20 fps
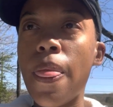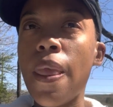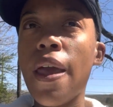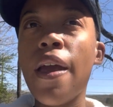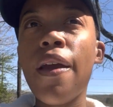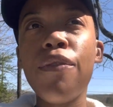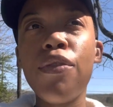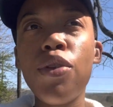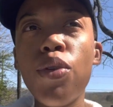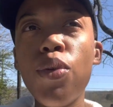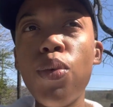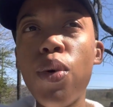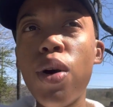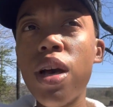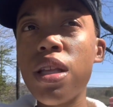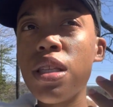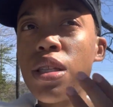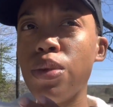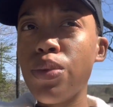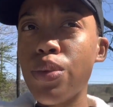If you
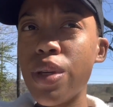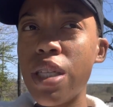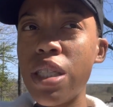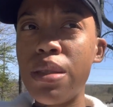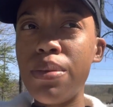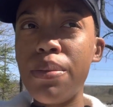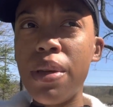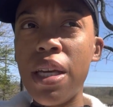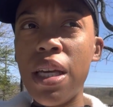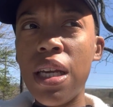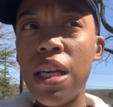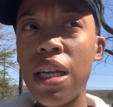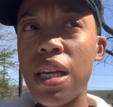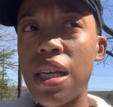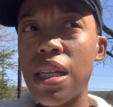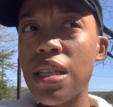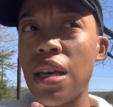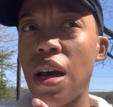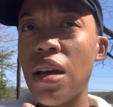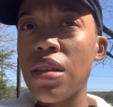want to reach me
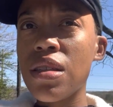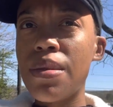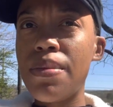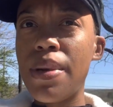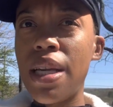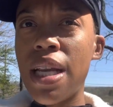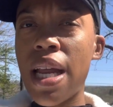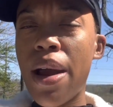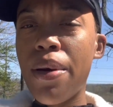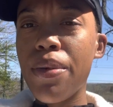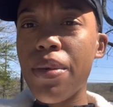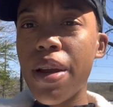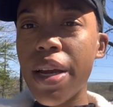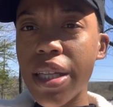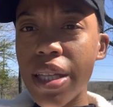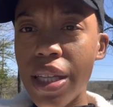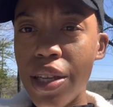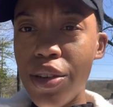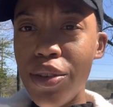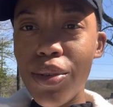and talk to me
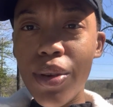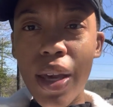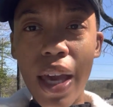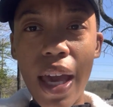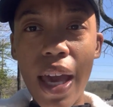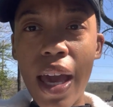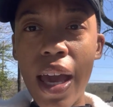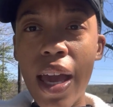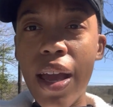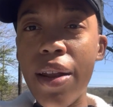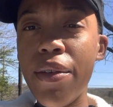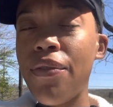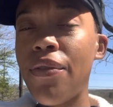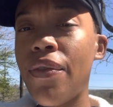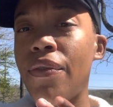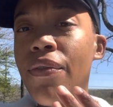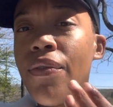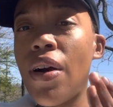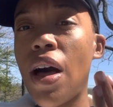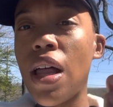directly, you can
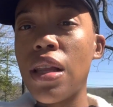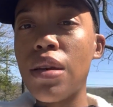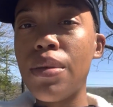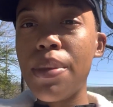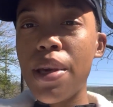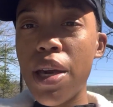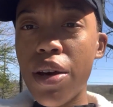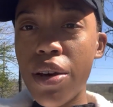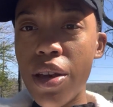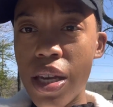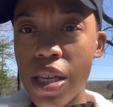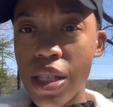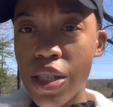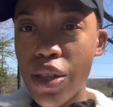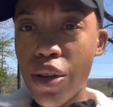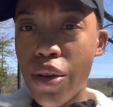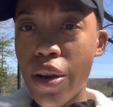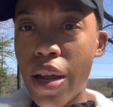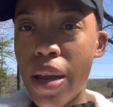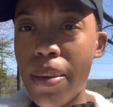follow me on
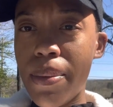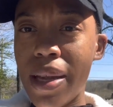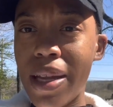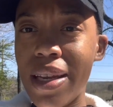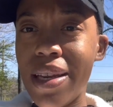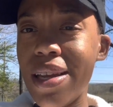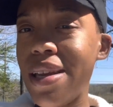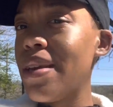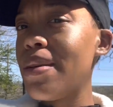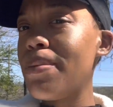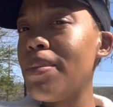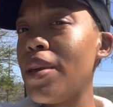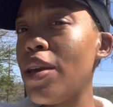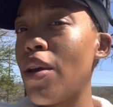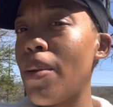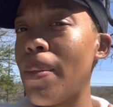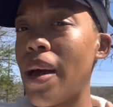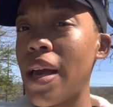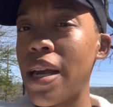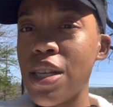Instagram and DM me
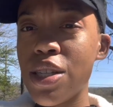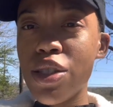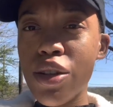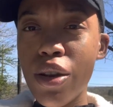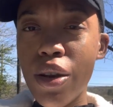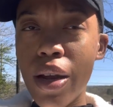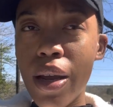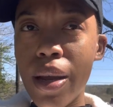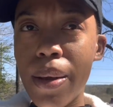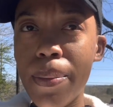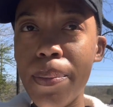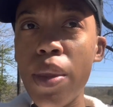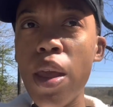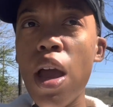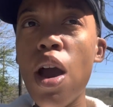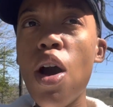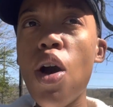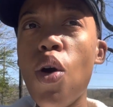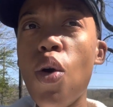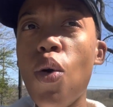on my Instagram,
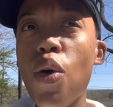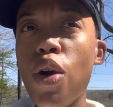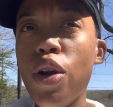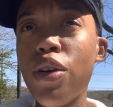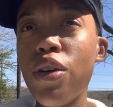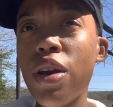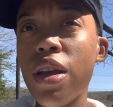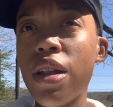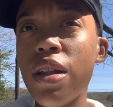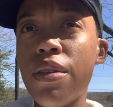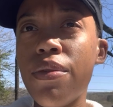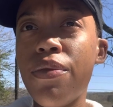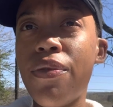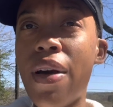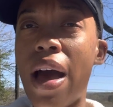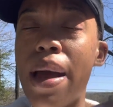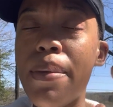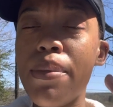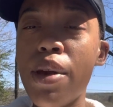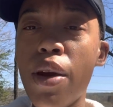or you can
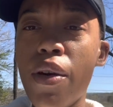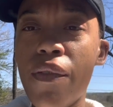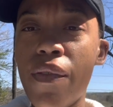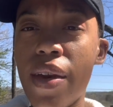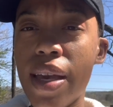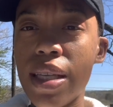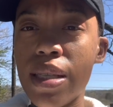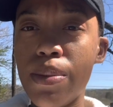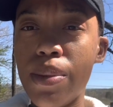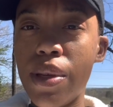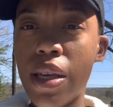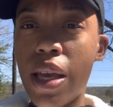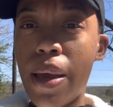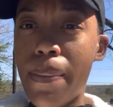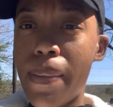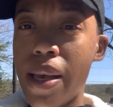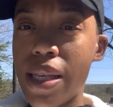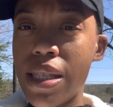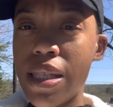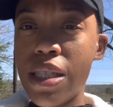find me on Facebook and
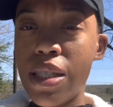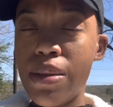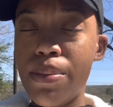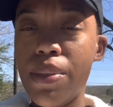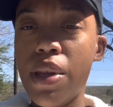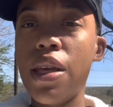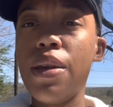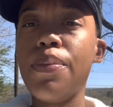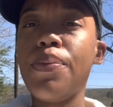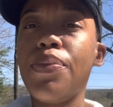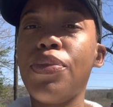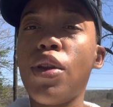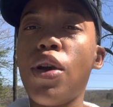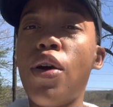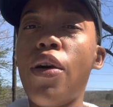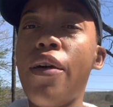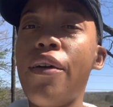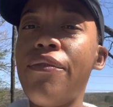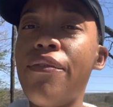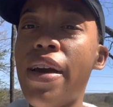message me
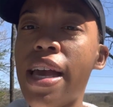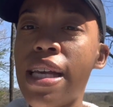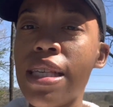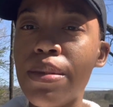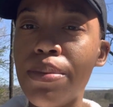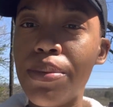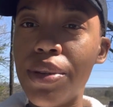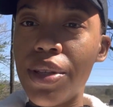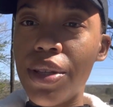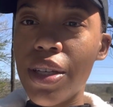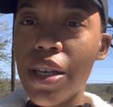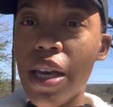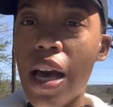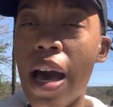on Facebook.